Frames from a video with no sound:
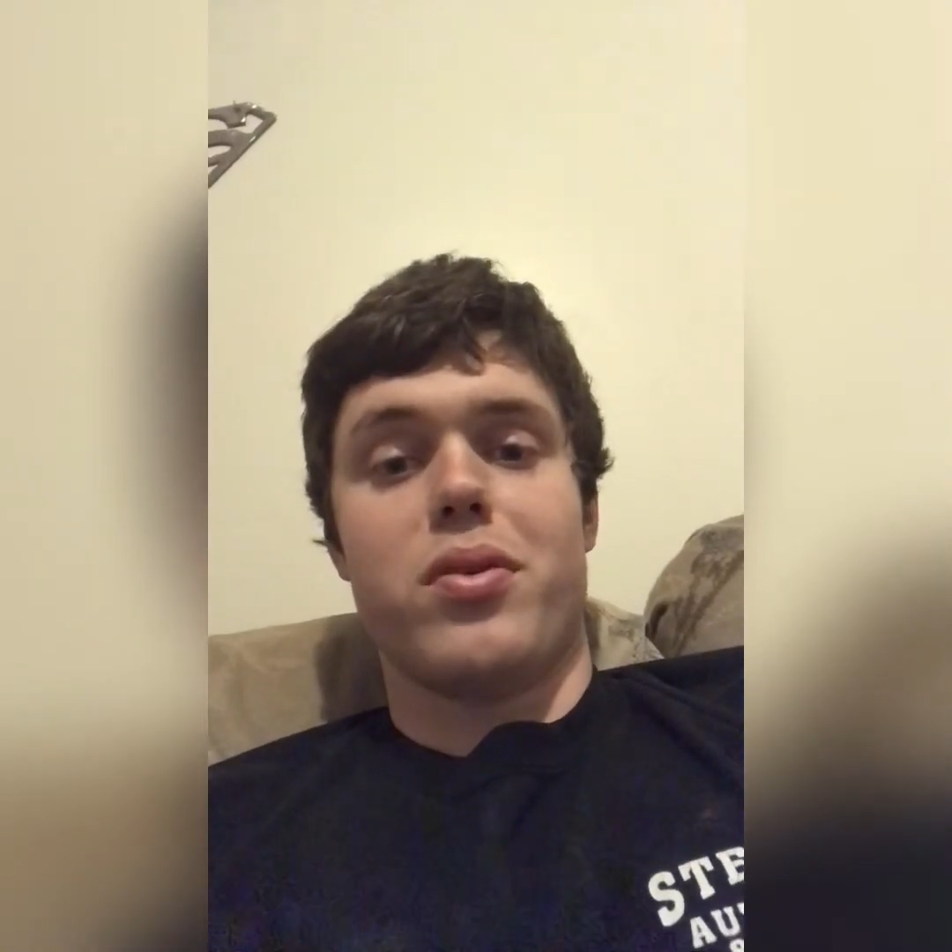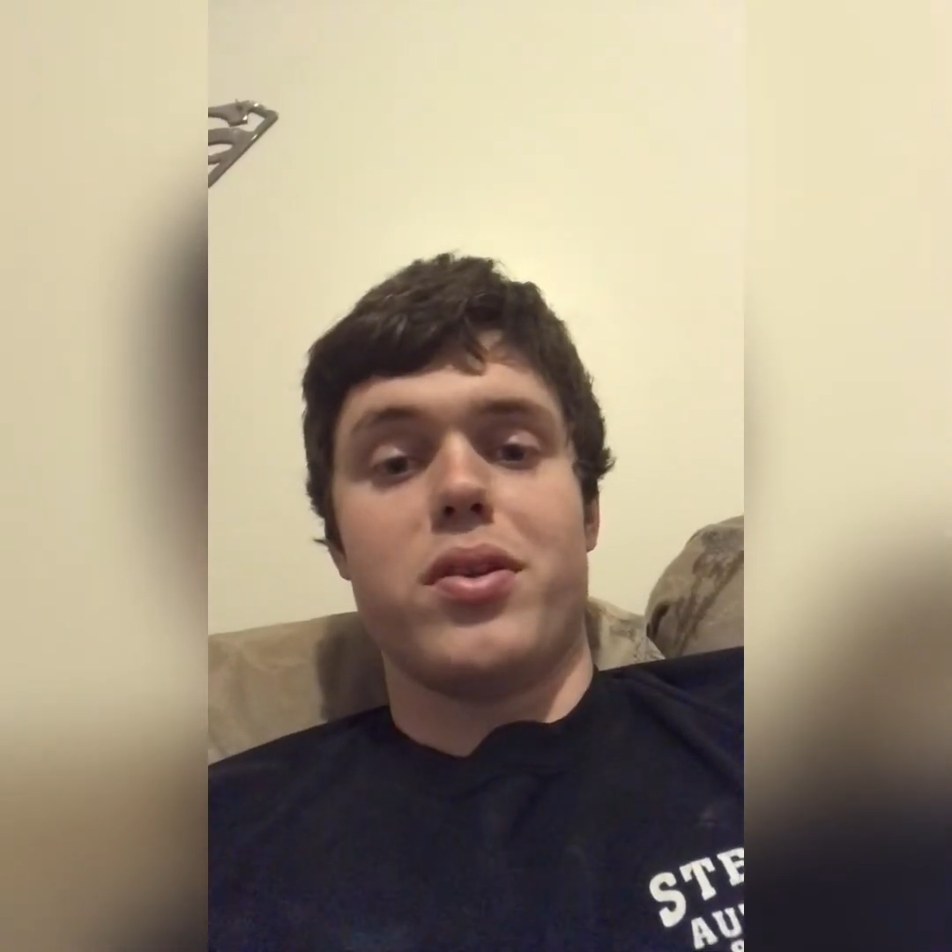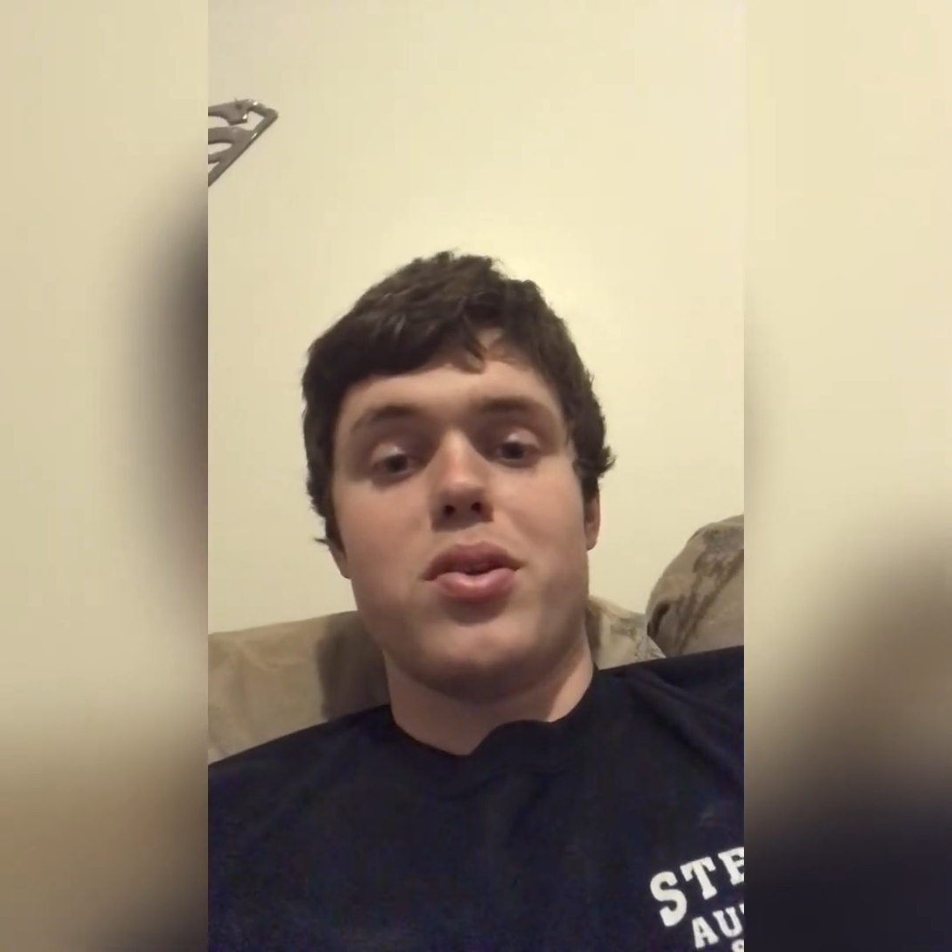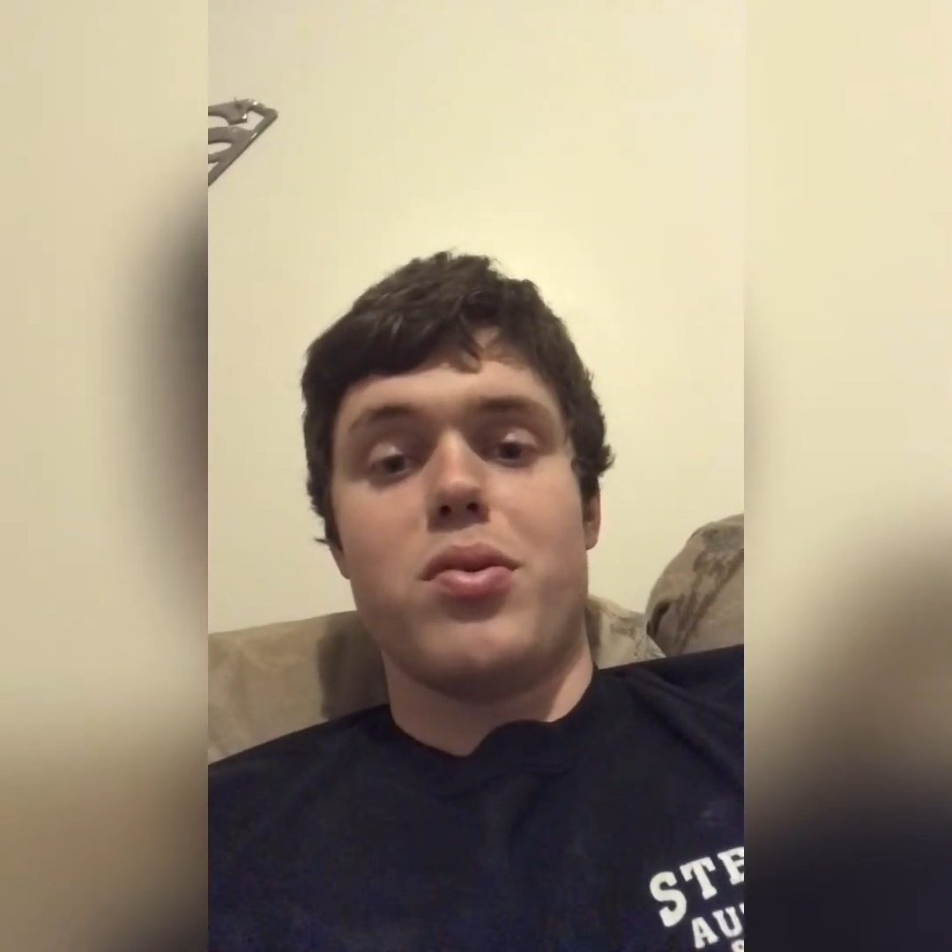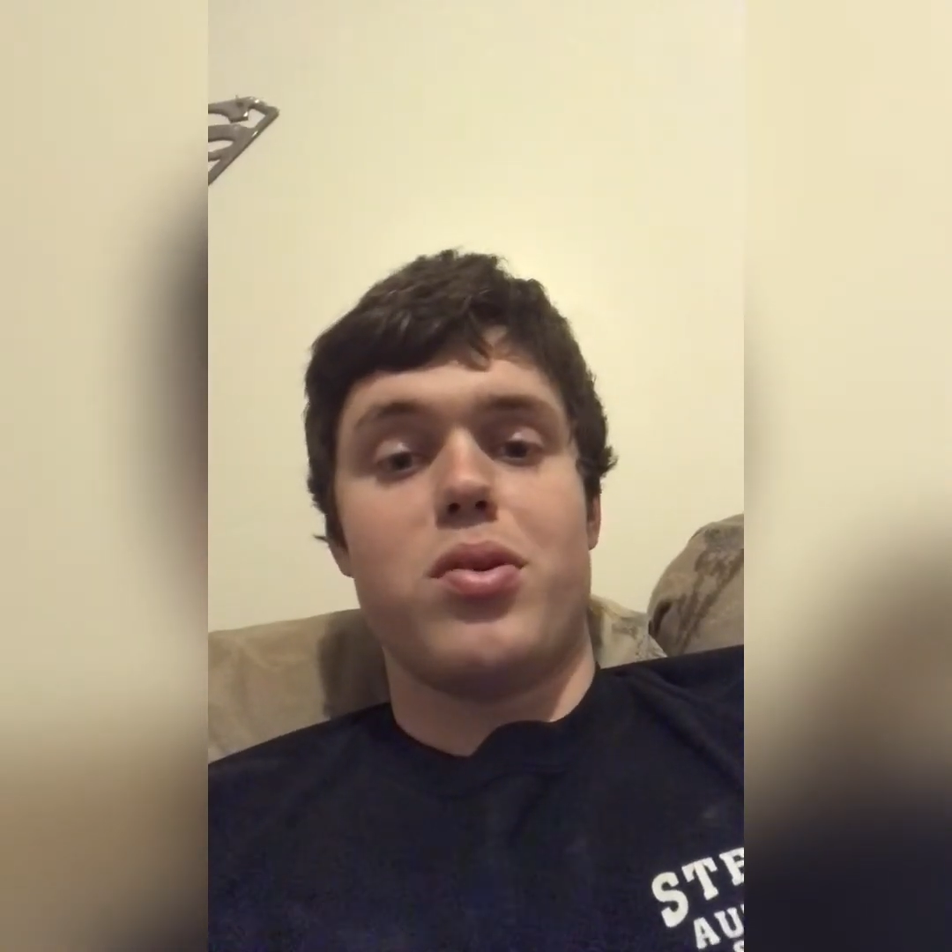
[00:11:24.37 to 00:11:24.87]

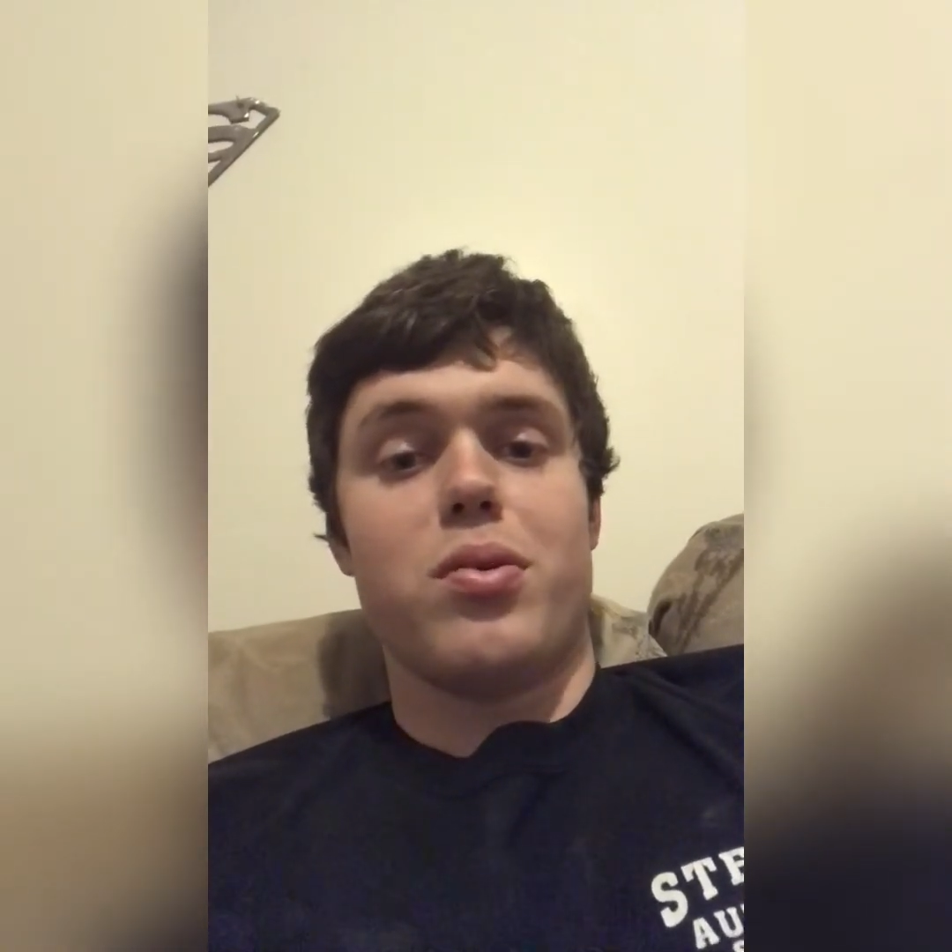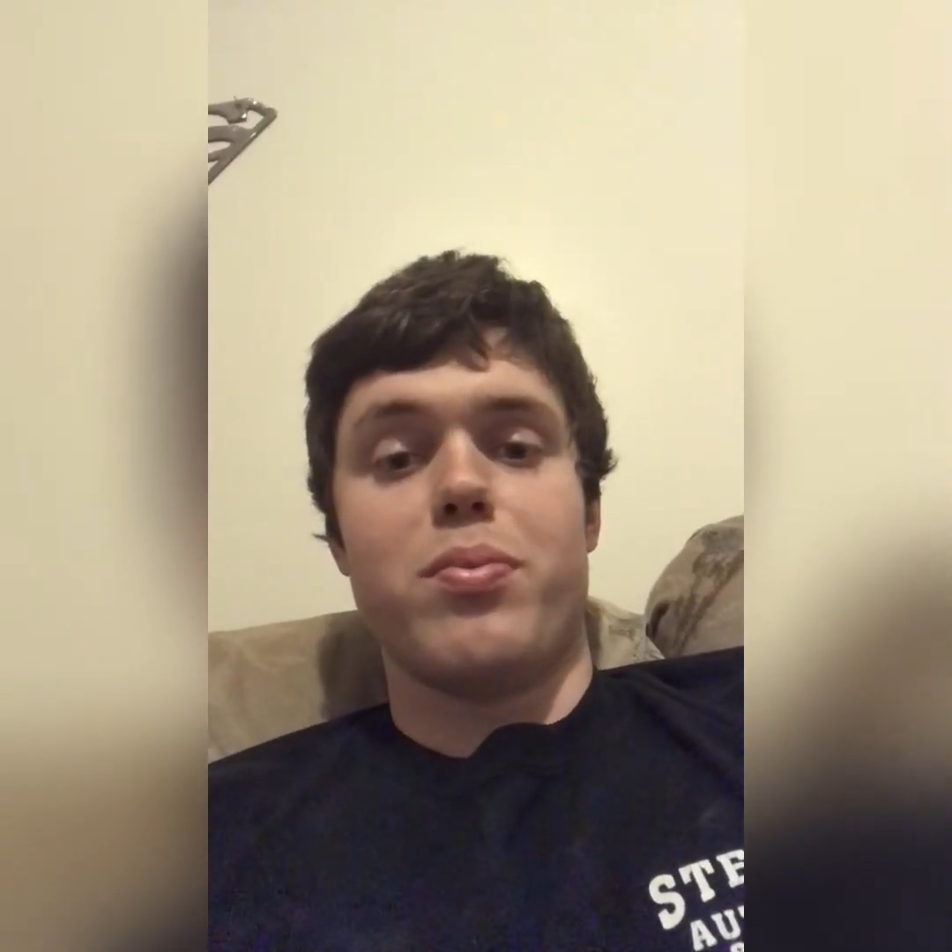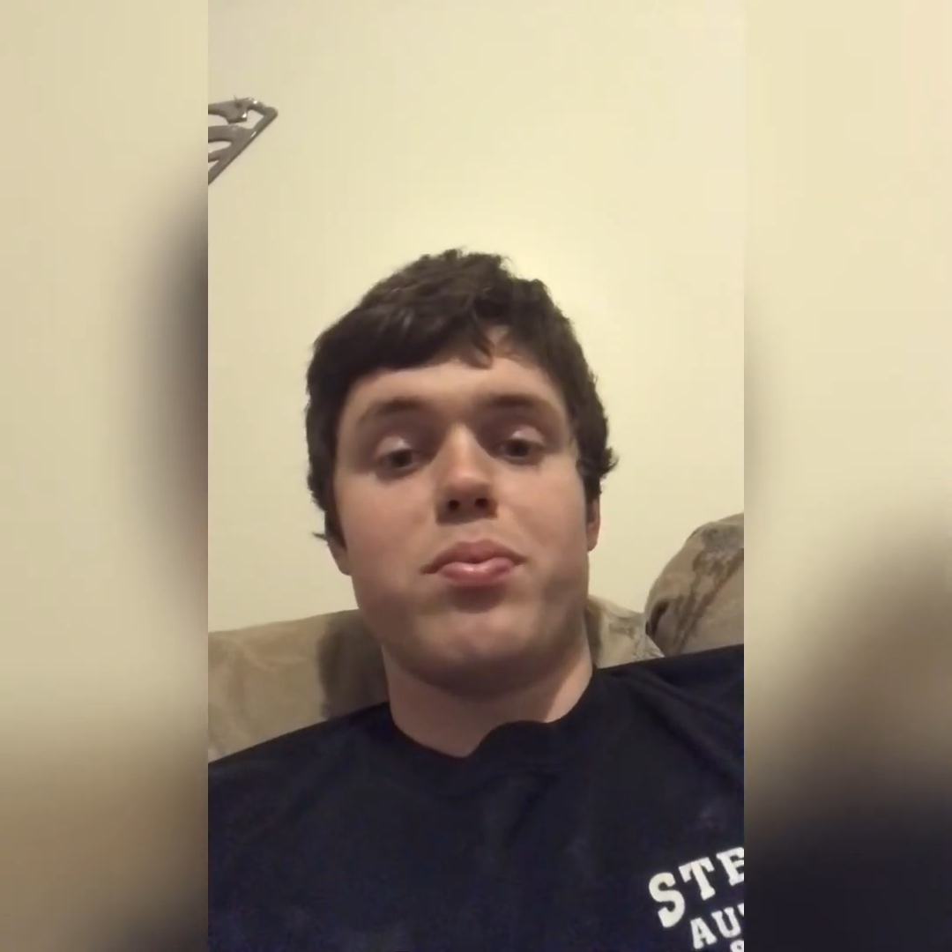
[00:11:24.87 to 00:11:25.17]
YouTube